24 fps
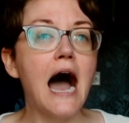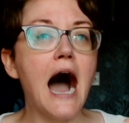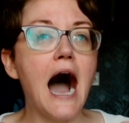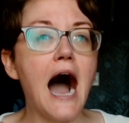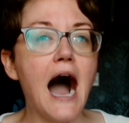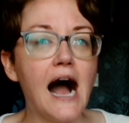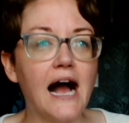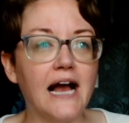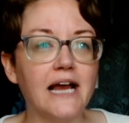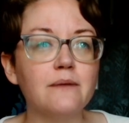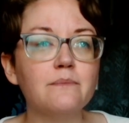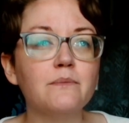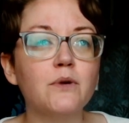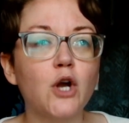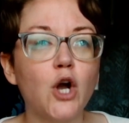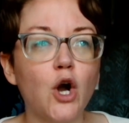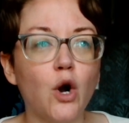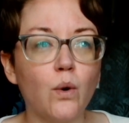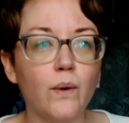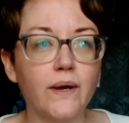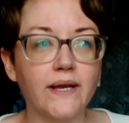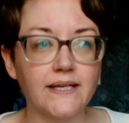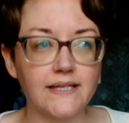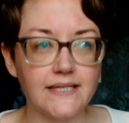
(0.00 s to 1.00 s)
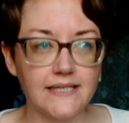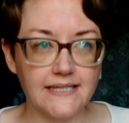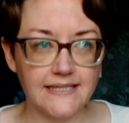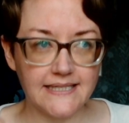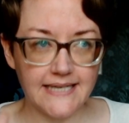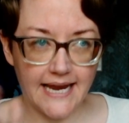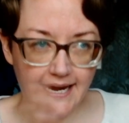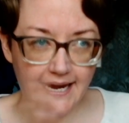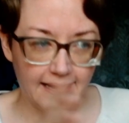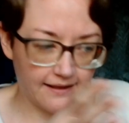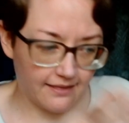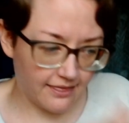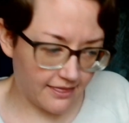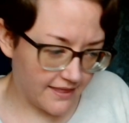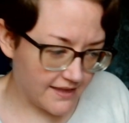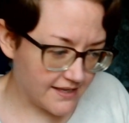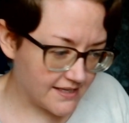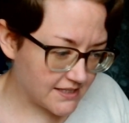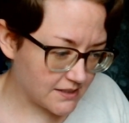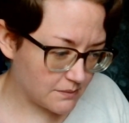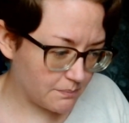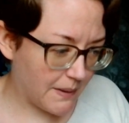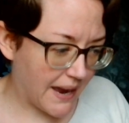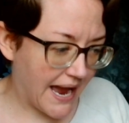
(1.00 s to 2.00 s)
I'm going to take
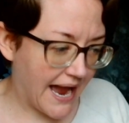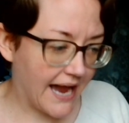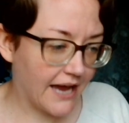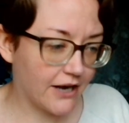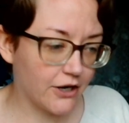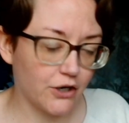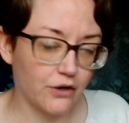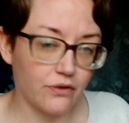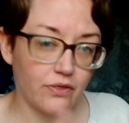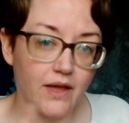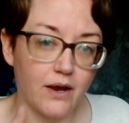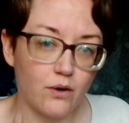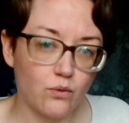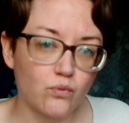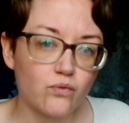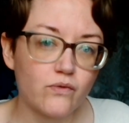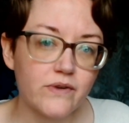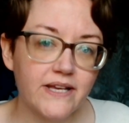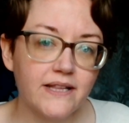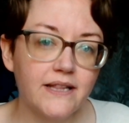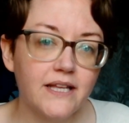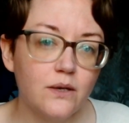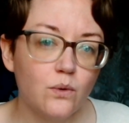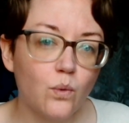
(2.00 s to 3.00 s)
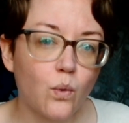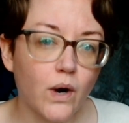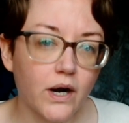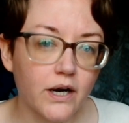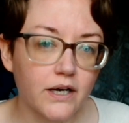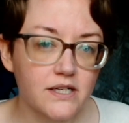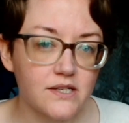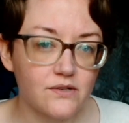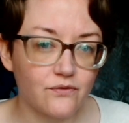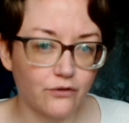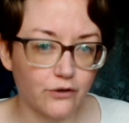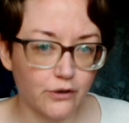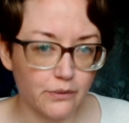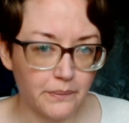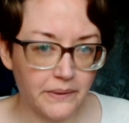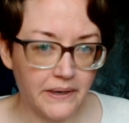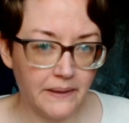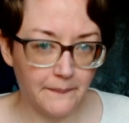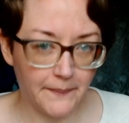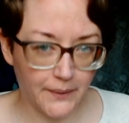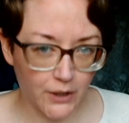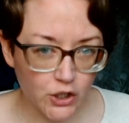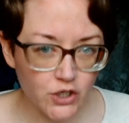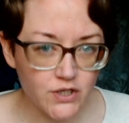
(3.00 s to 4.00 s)
this pattern that really works for me
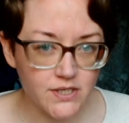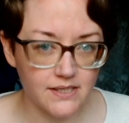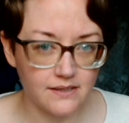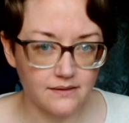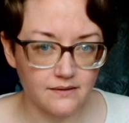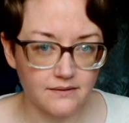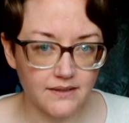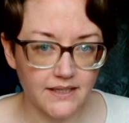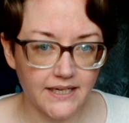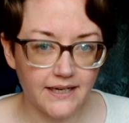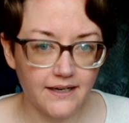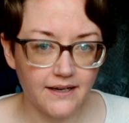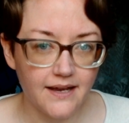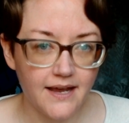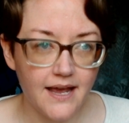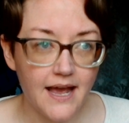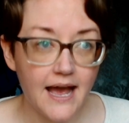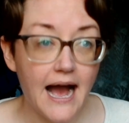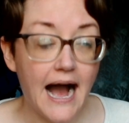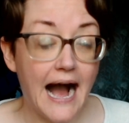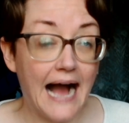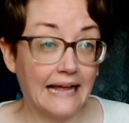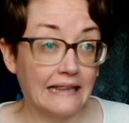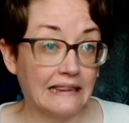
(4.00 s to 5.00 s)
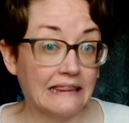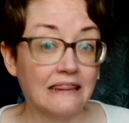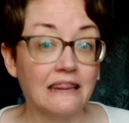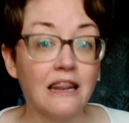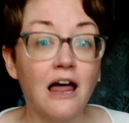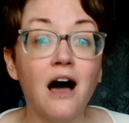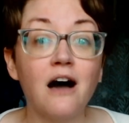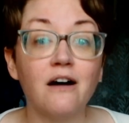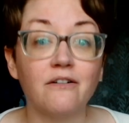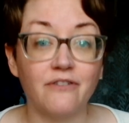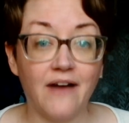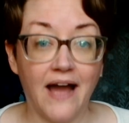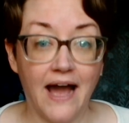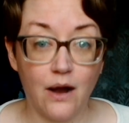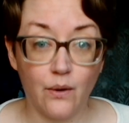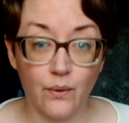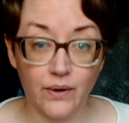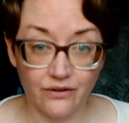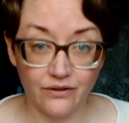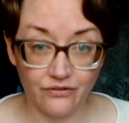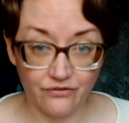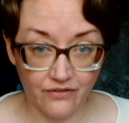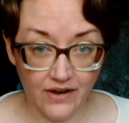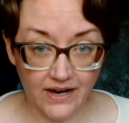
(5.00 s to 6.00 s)
personally. I love how
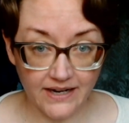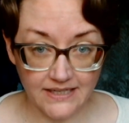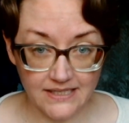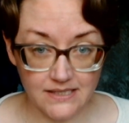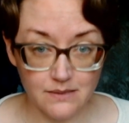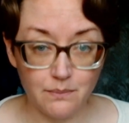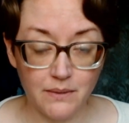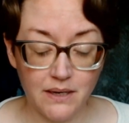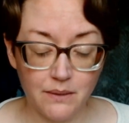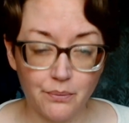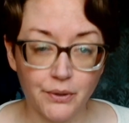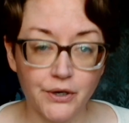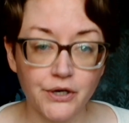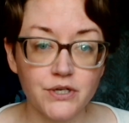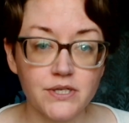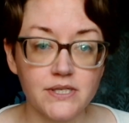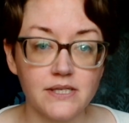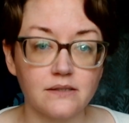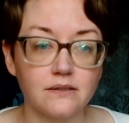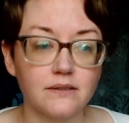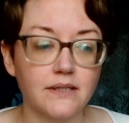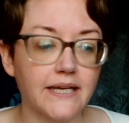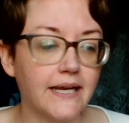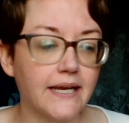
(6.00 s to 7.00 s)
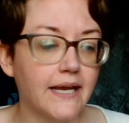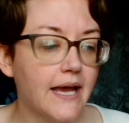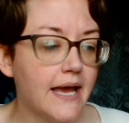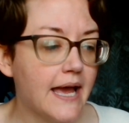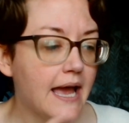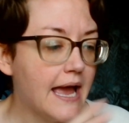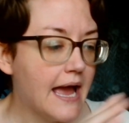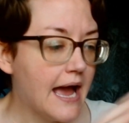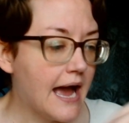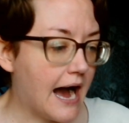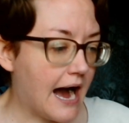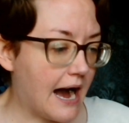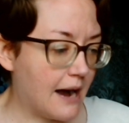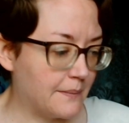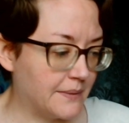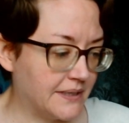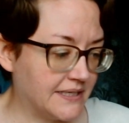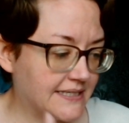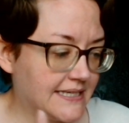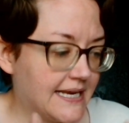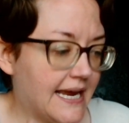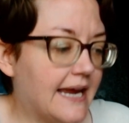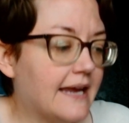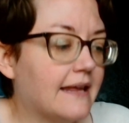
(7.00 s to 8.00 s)
it affects me personally. I'm going
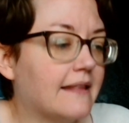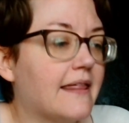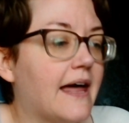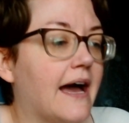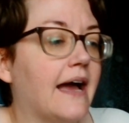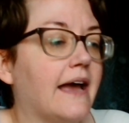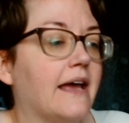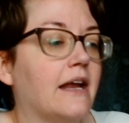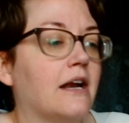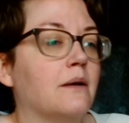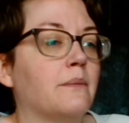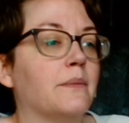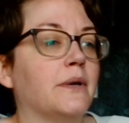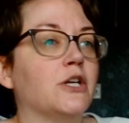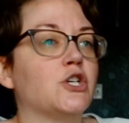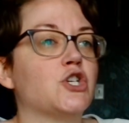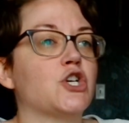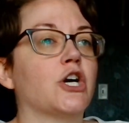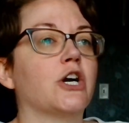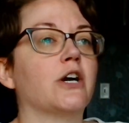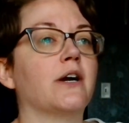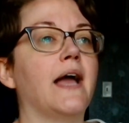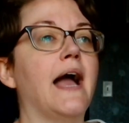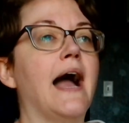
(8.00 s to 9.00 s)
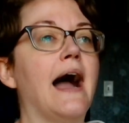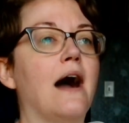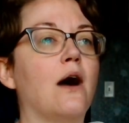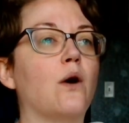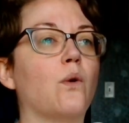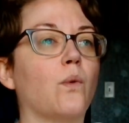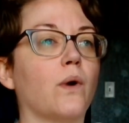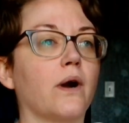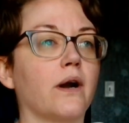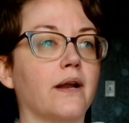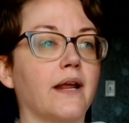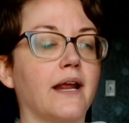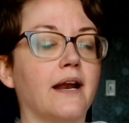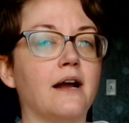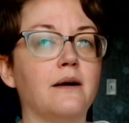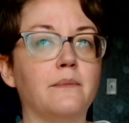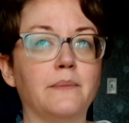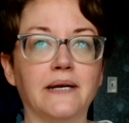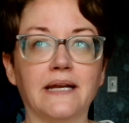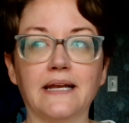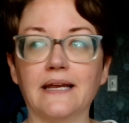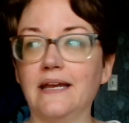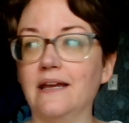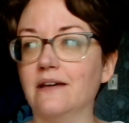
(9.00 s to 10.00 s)
to take that and I'm going to turn it outward and I'm
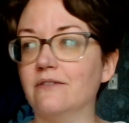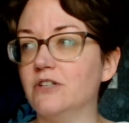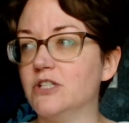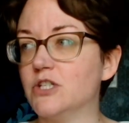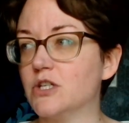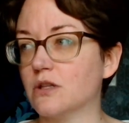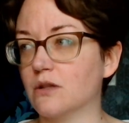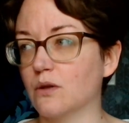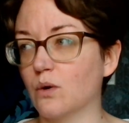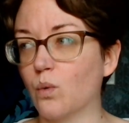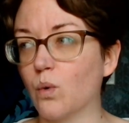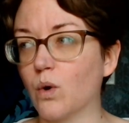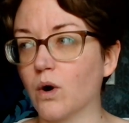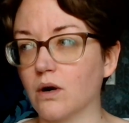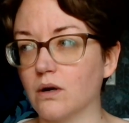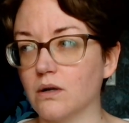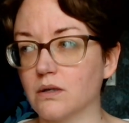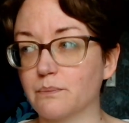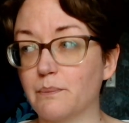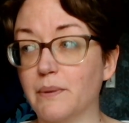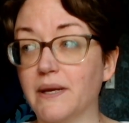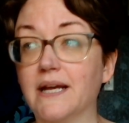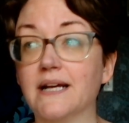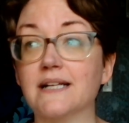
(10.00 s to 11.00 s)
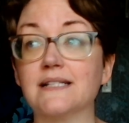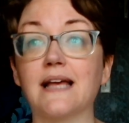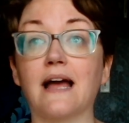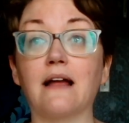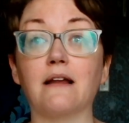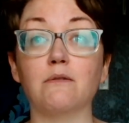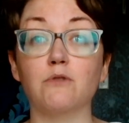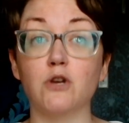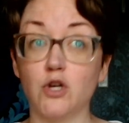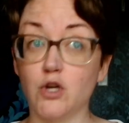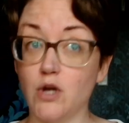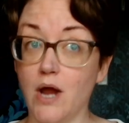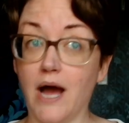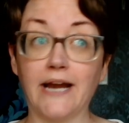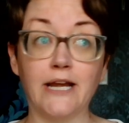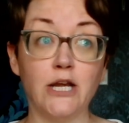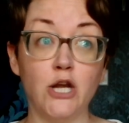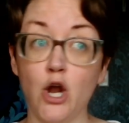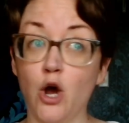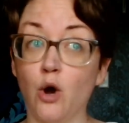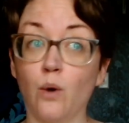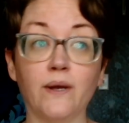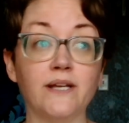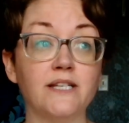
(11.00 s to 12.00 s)
going to give it to the world because I, I
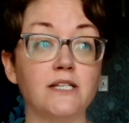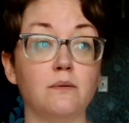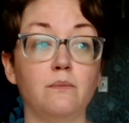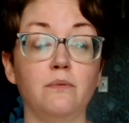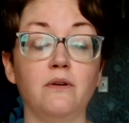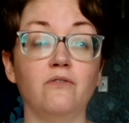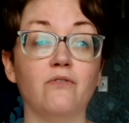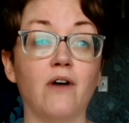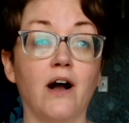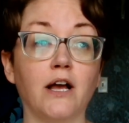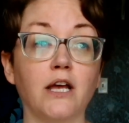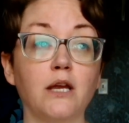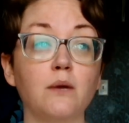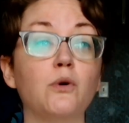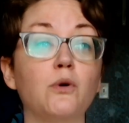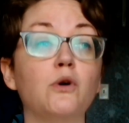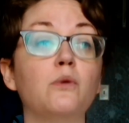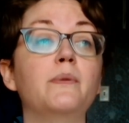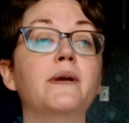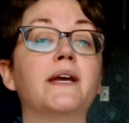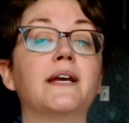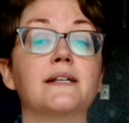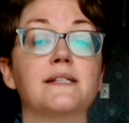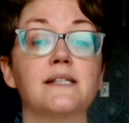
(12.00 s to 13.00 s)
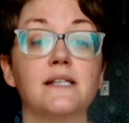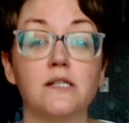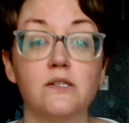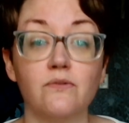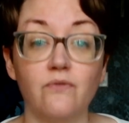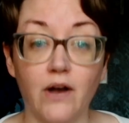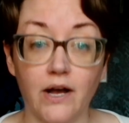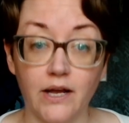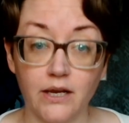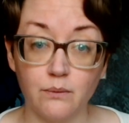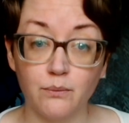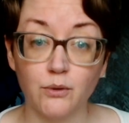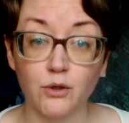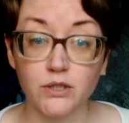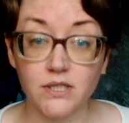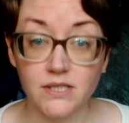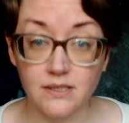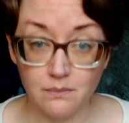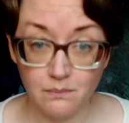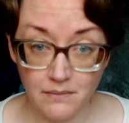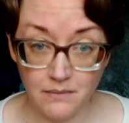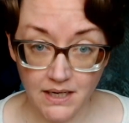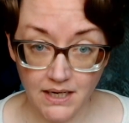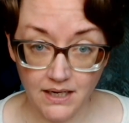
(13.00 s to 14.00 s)
know it to be valuable because it's valuable
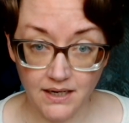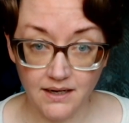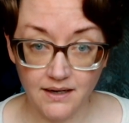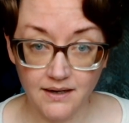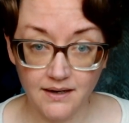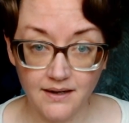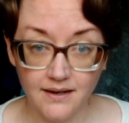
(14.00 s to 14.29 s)
to me.